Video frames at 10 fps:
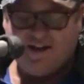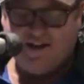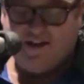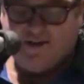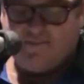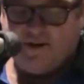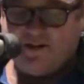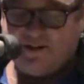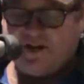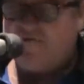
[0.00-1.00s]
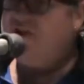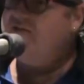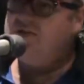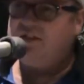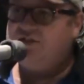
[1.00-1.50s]
But he said, I've
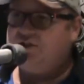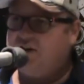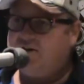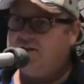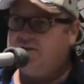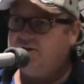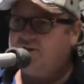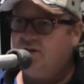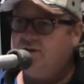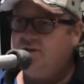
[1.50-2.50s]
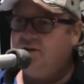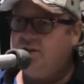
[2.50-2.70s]
never seen the showgrounds look so good.